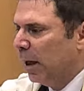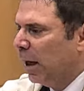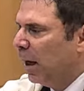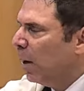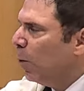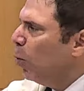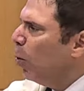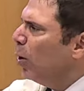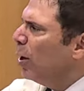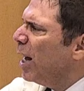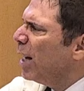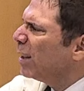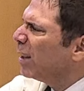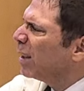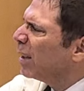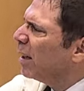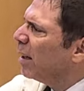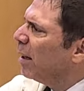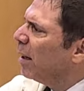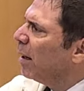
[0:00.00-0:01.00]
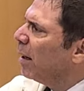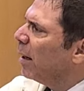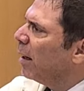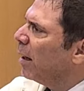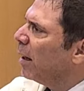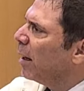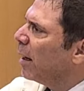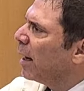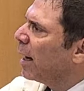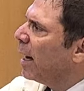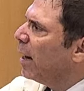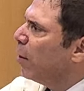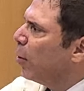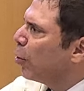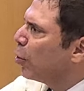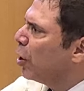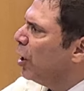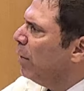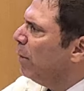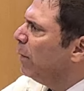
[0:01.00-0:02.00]
What does
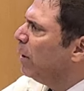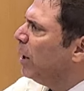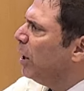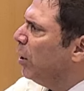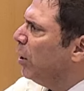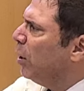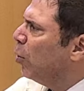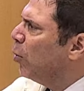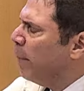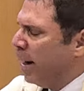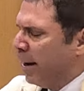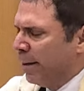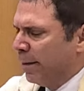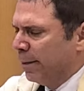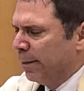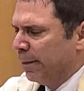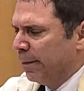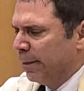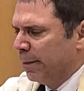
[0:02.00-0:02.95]
Kedoshim Tiyu mean?